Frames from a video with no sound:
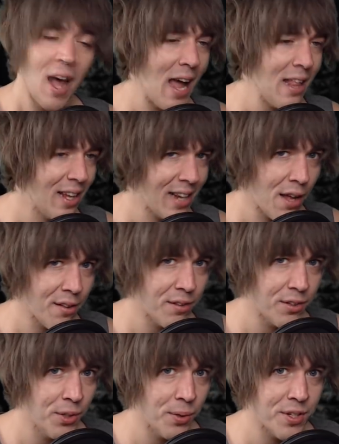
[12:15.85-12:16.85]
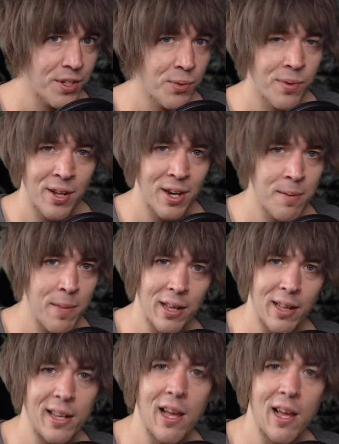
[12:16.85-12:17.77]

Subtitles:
I like how they're doing this one. They didn't make like